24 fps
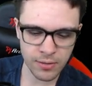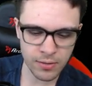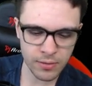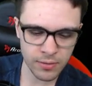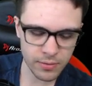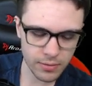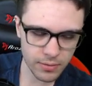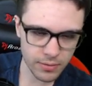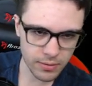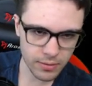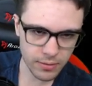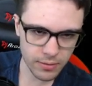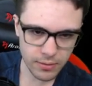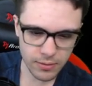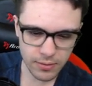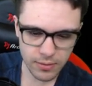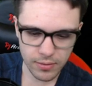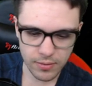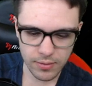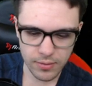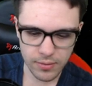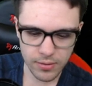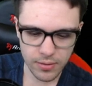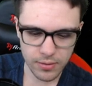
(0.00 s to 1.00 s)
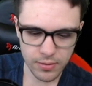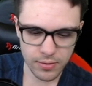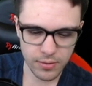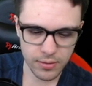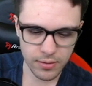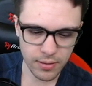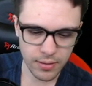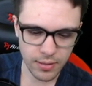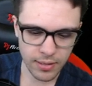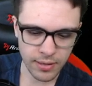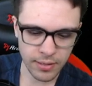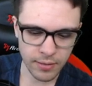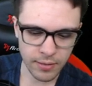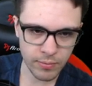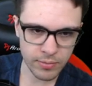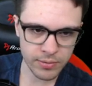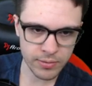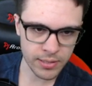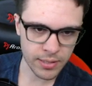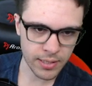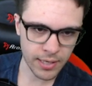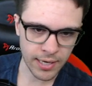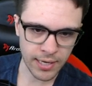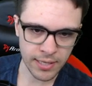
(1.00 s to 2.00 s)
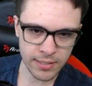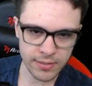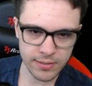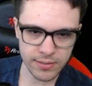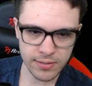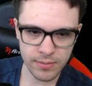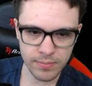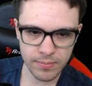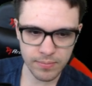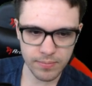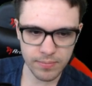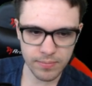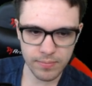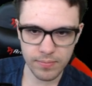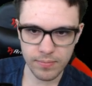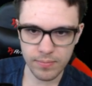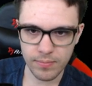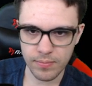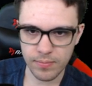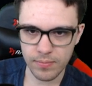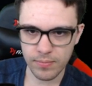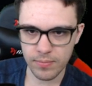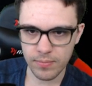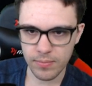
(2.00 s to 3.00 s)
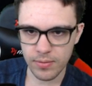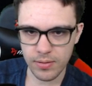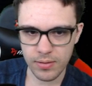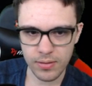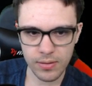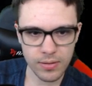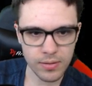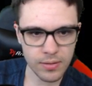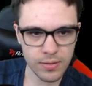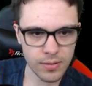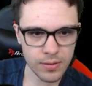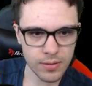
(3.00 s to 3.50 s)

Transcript: There's still, I think, was it Ansem?